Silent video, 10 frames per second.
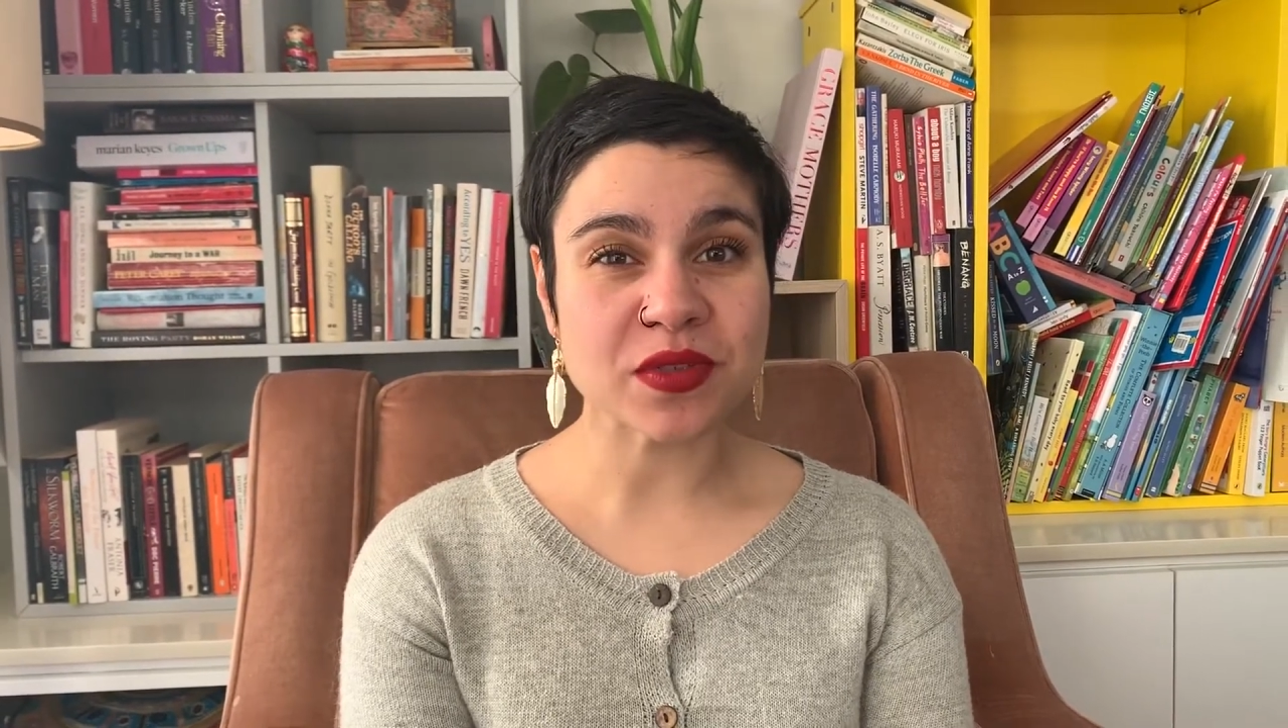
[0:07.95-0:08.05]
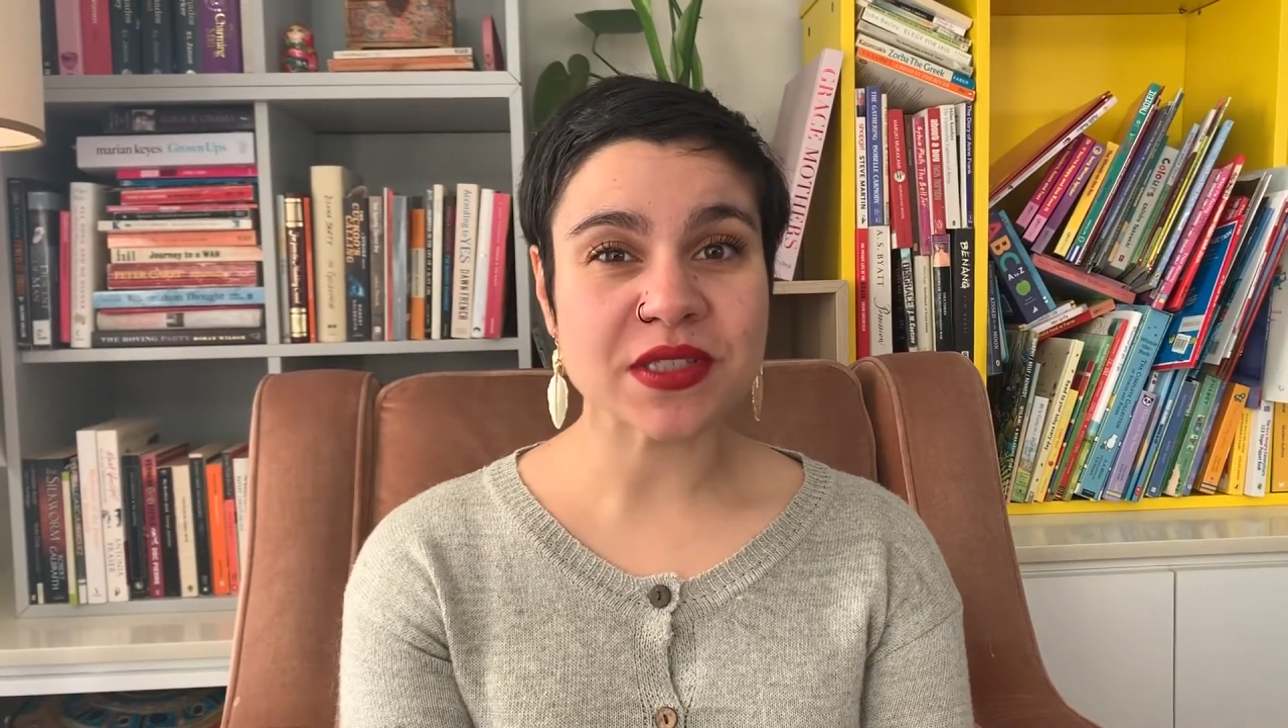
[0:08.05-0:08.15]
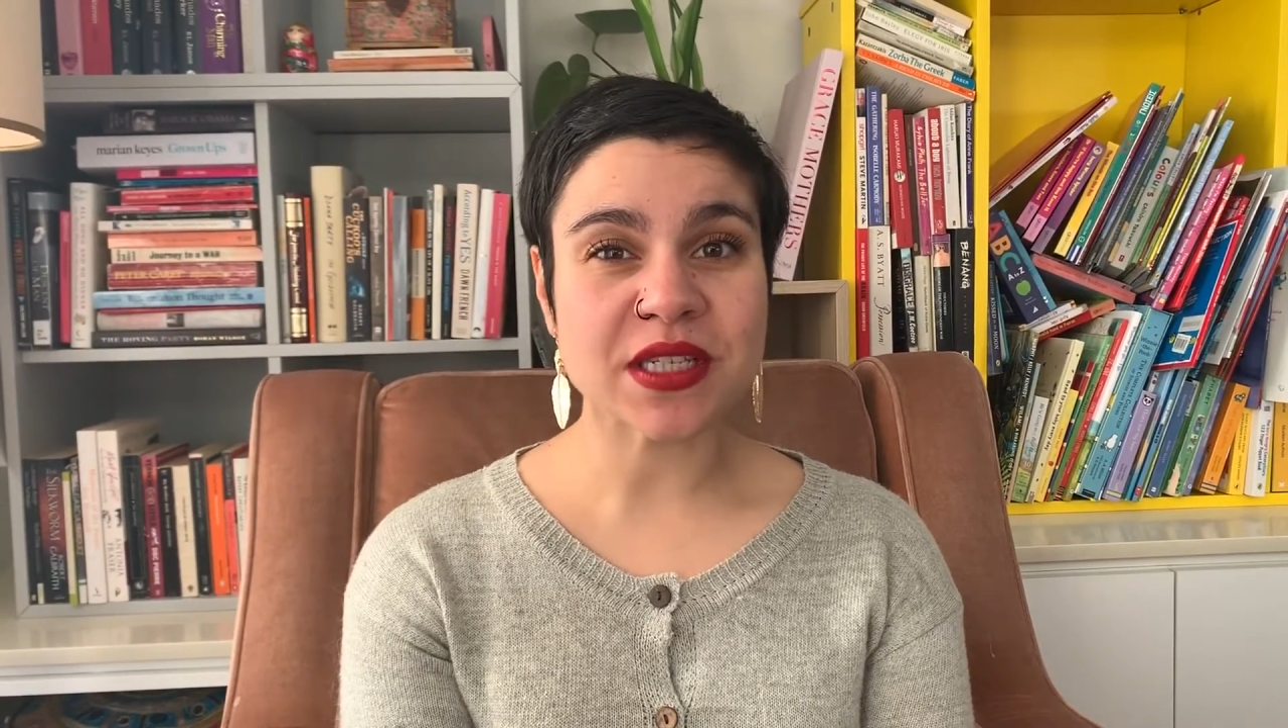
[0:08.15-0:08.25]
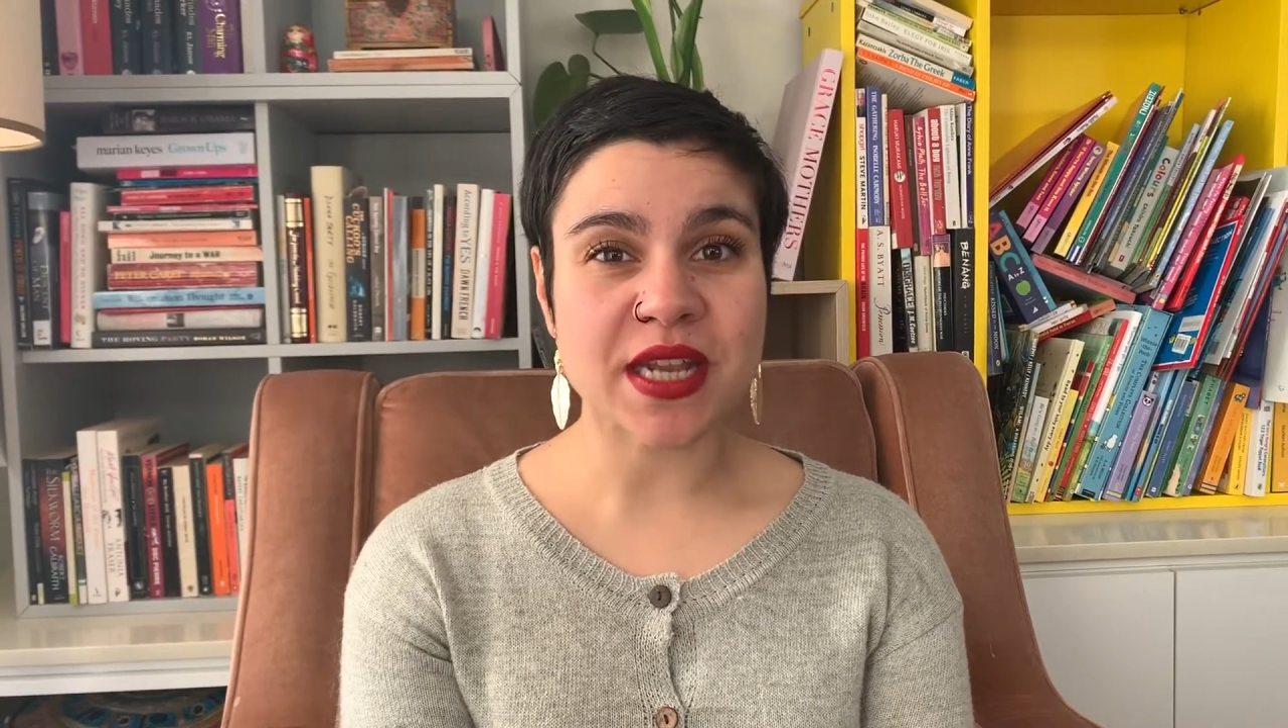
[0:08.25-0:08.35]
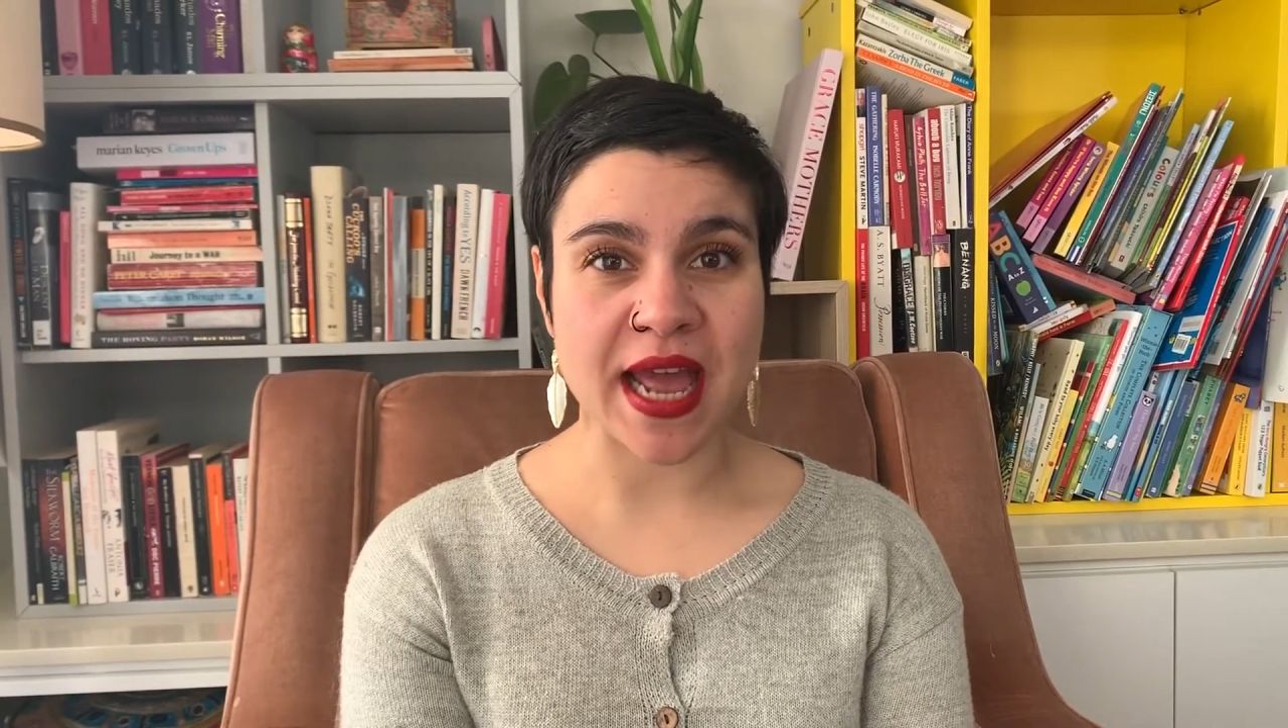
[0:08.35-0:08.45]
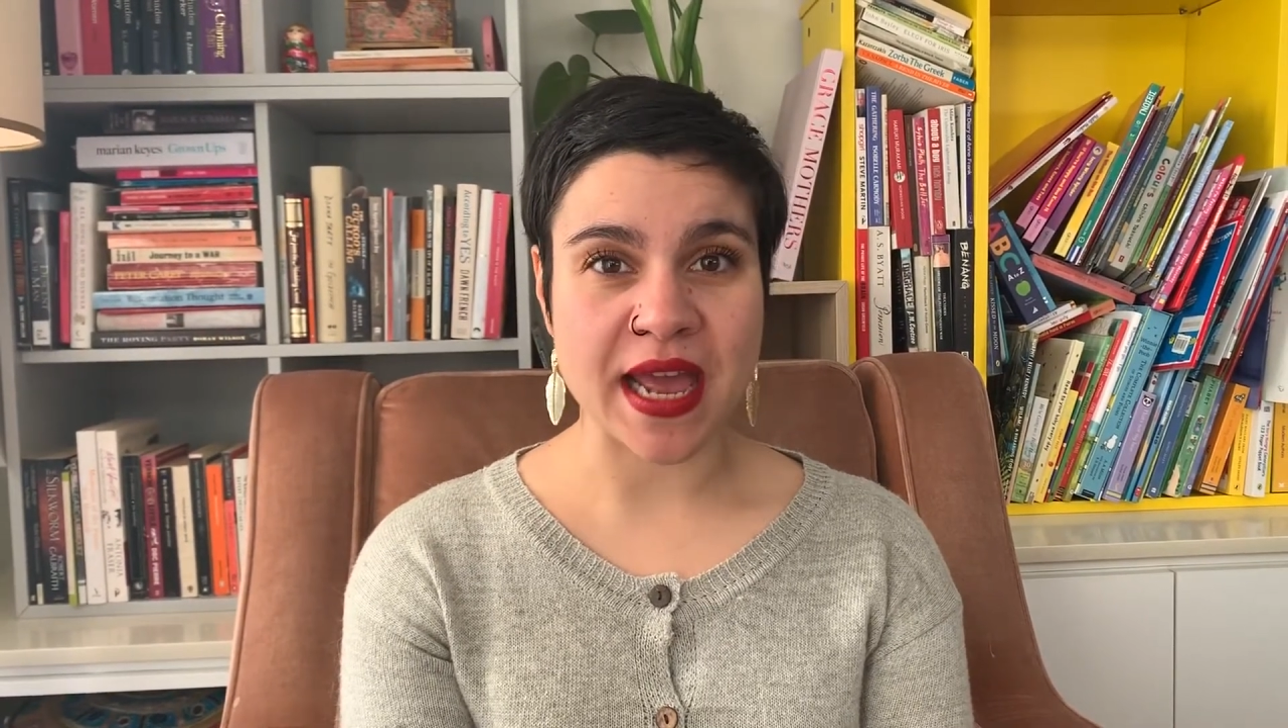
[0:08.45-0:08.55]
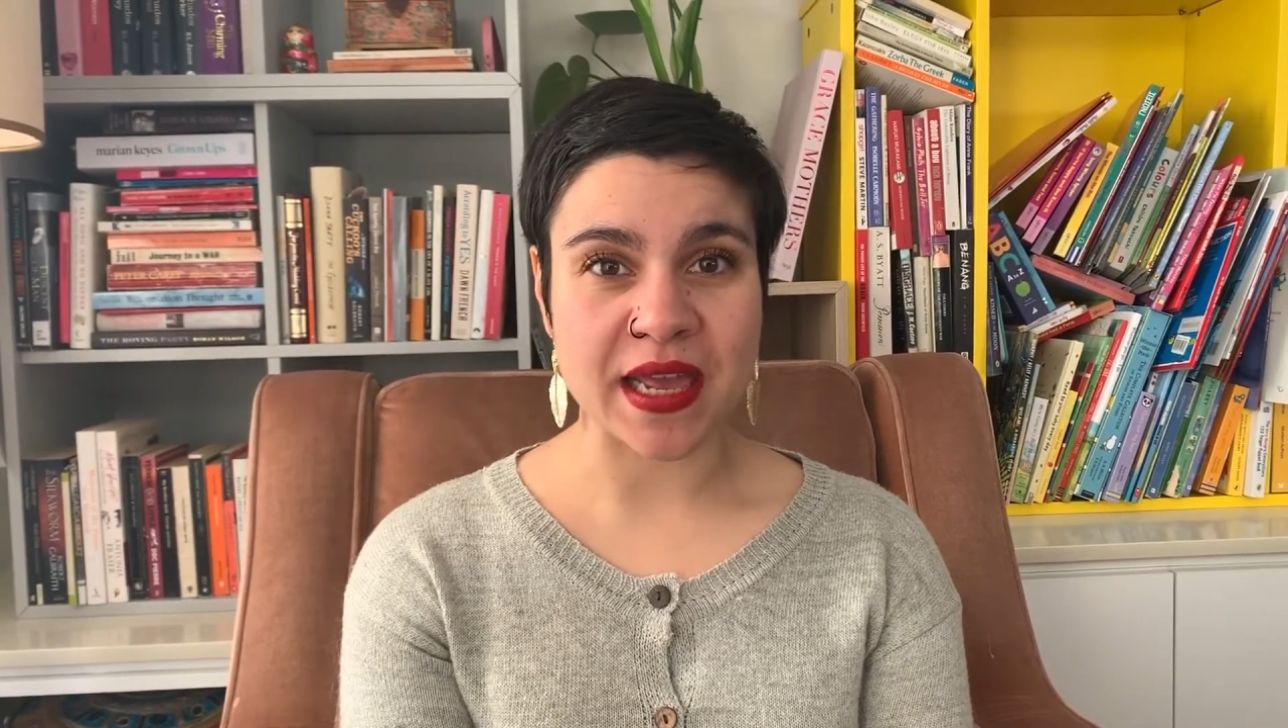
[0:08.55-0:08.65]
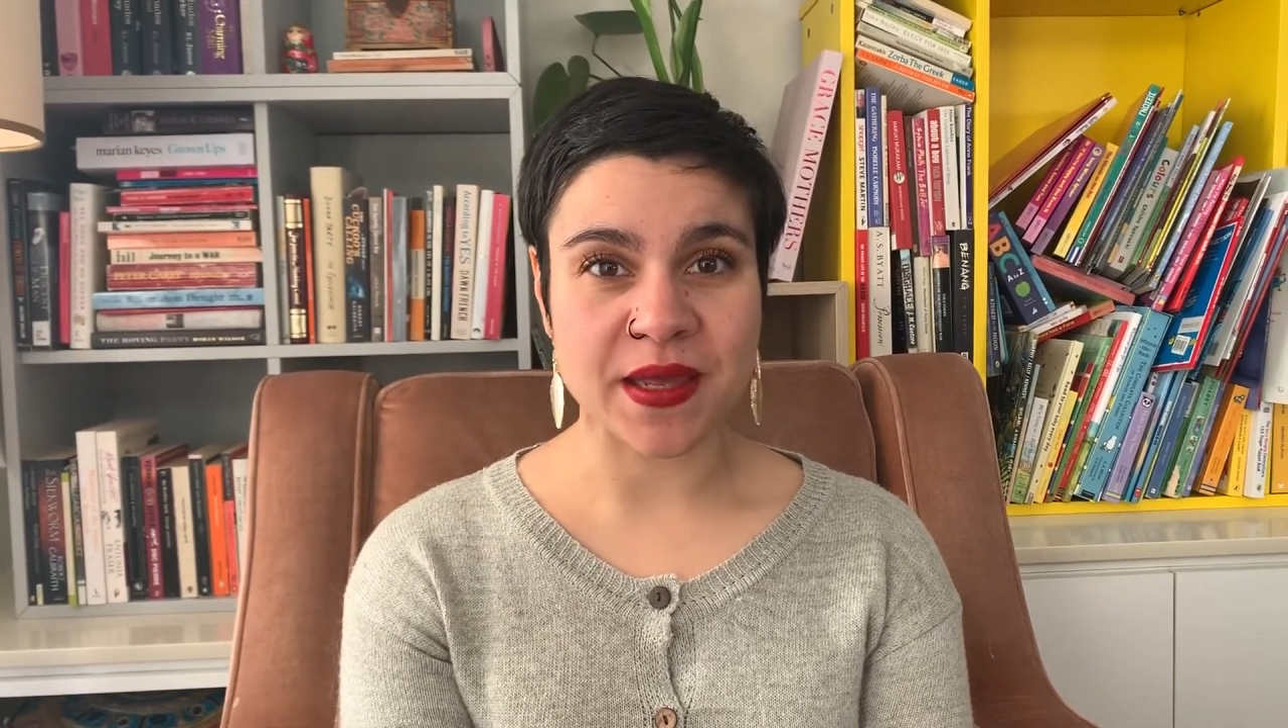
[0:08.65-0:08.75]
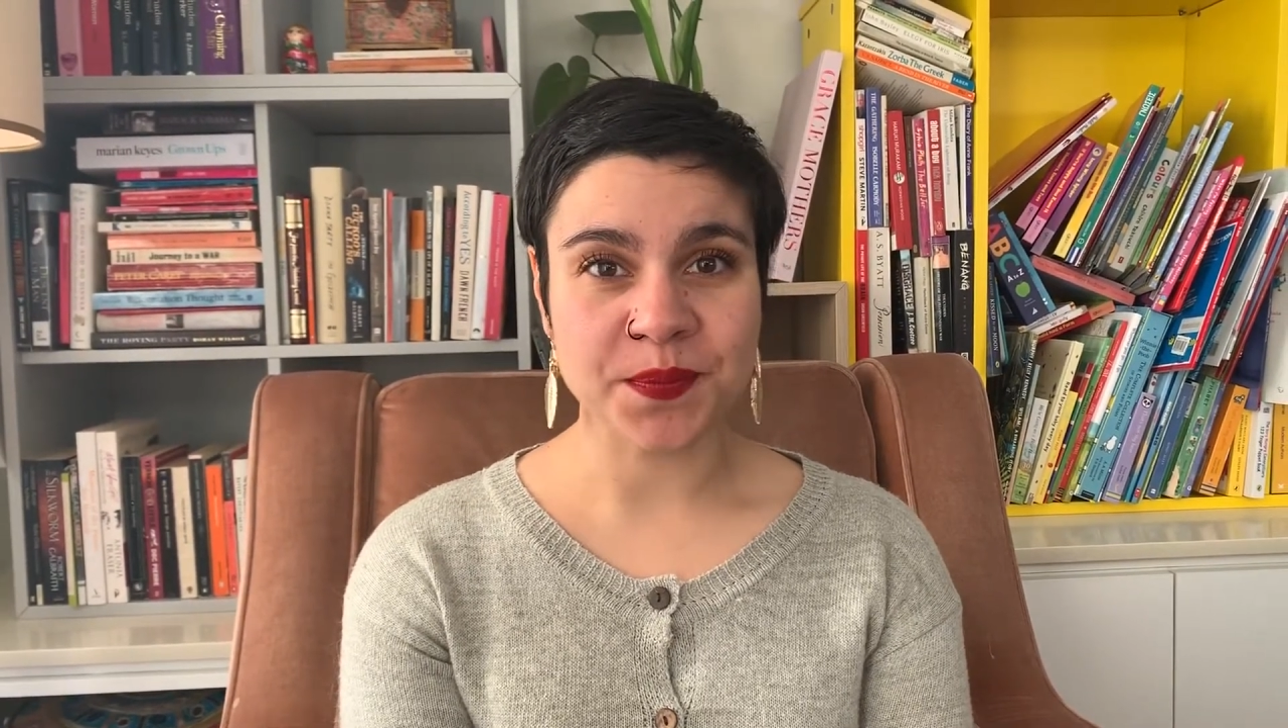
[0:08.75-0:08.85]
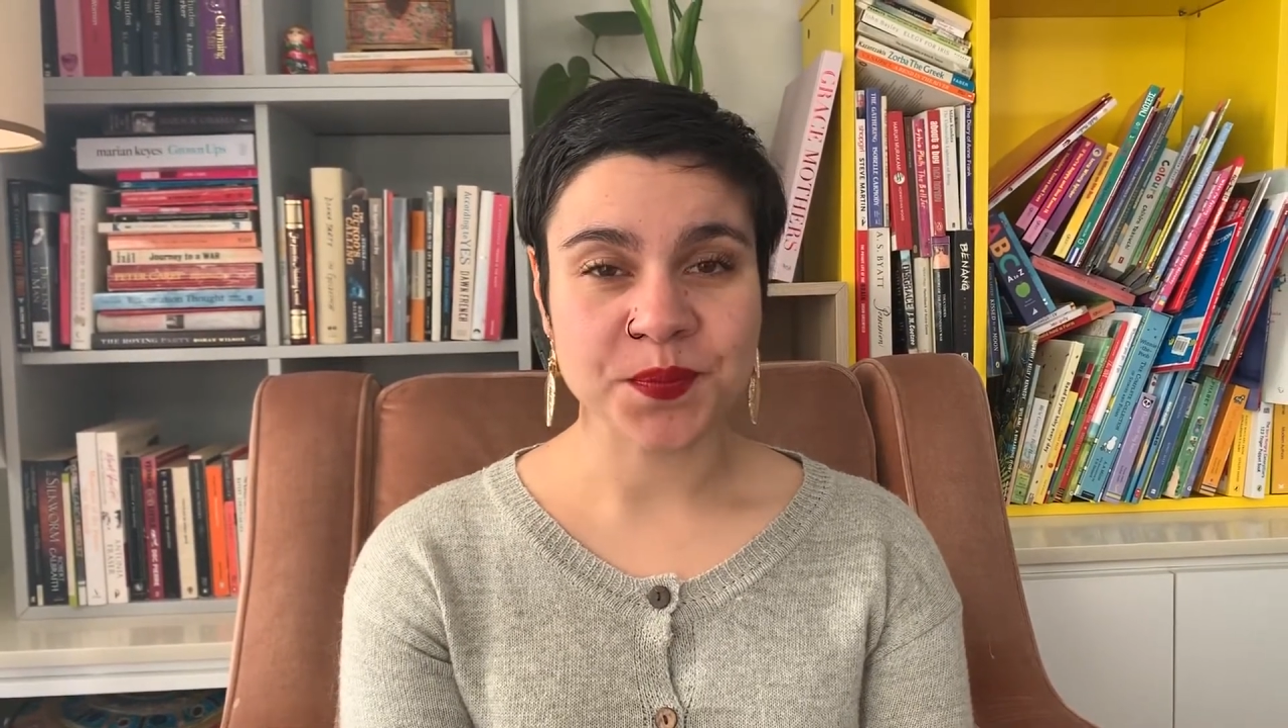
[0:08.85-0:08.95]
today,